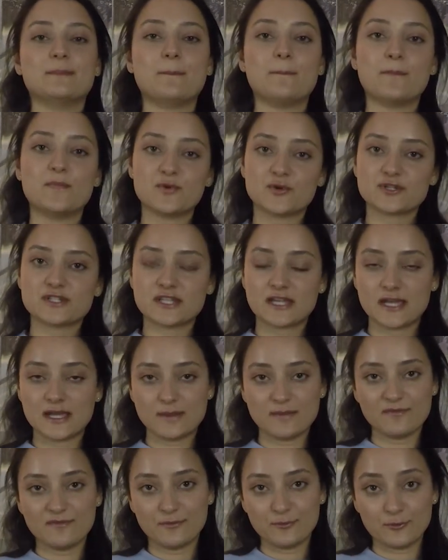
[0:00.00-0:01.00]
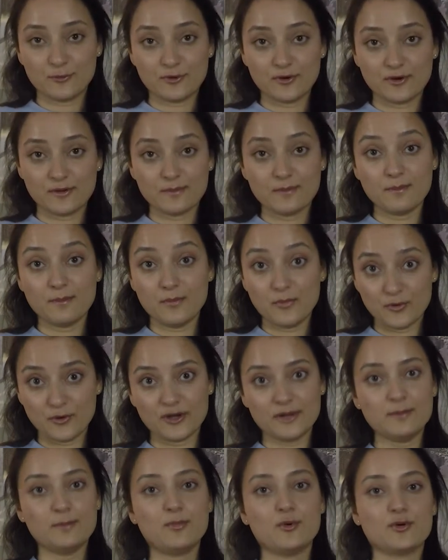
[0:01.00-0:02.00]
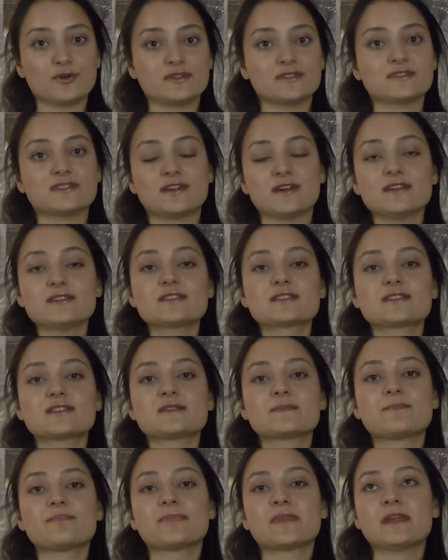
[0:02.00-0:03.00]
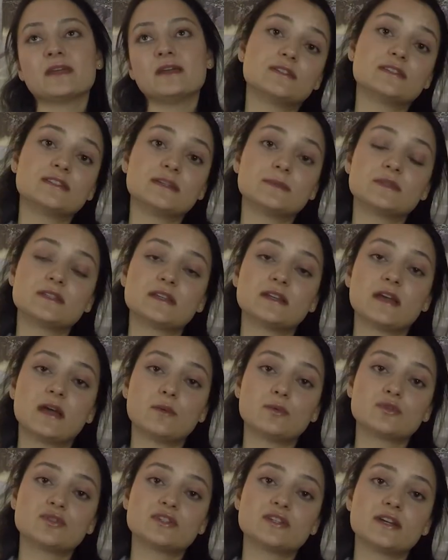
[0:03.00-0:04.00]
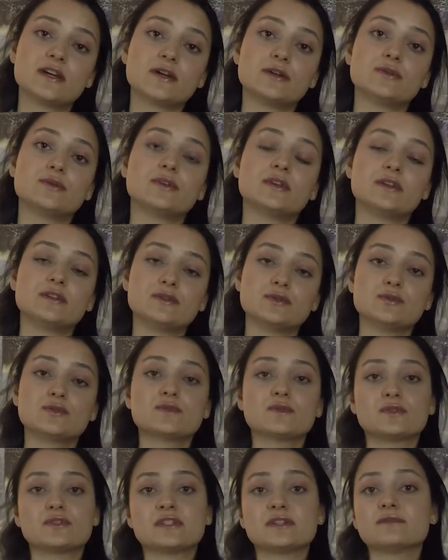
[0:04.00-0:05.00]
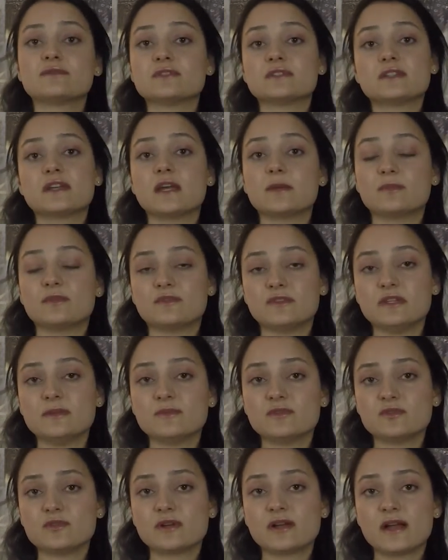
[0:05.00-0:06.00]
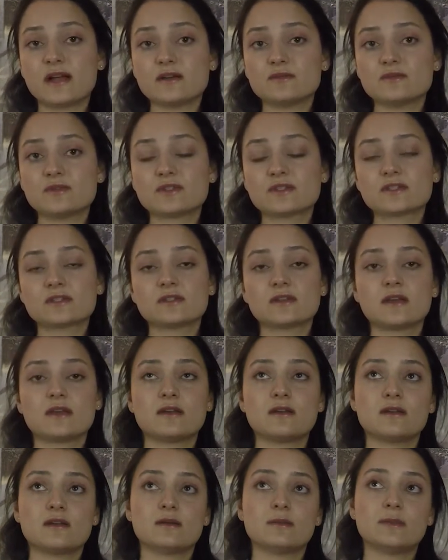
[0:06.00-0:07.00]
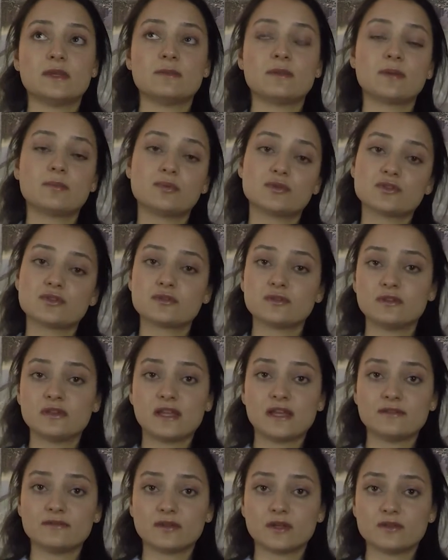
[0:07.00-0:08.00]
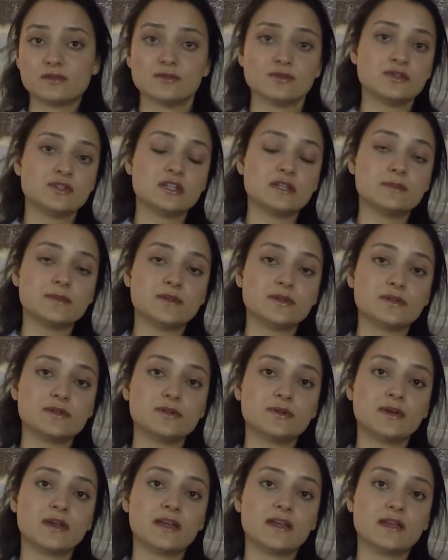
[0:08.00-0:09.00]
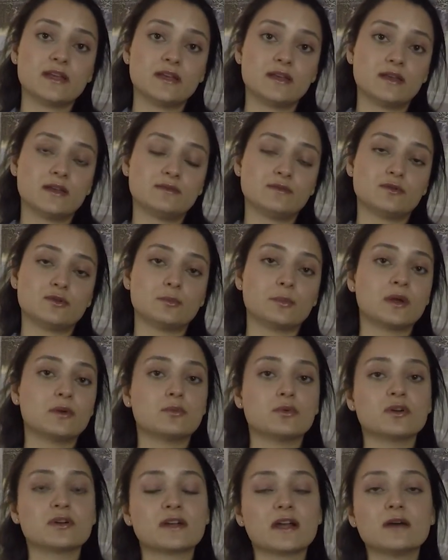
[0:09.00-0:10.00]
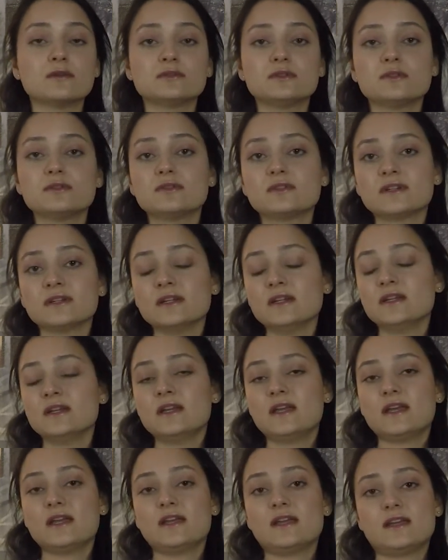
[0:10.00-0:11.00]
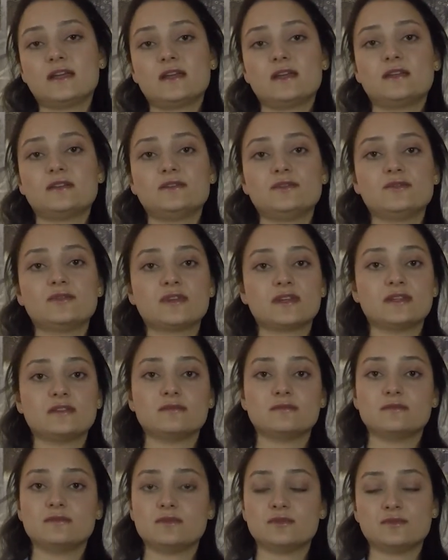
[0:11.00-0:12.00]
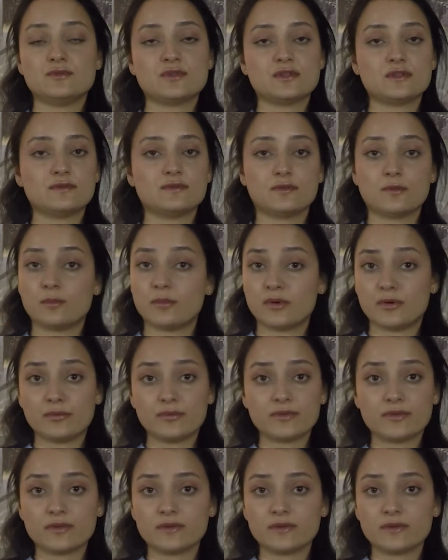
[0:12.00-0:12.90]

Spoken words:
more time for more important tasks. The tips that I will share you can use for different type of email accounts. In my personal life I use Gmail, and for my work Outlook, and you can use it for both.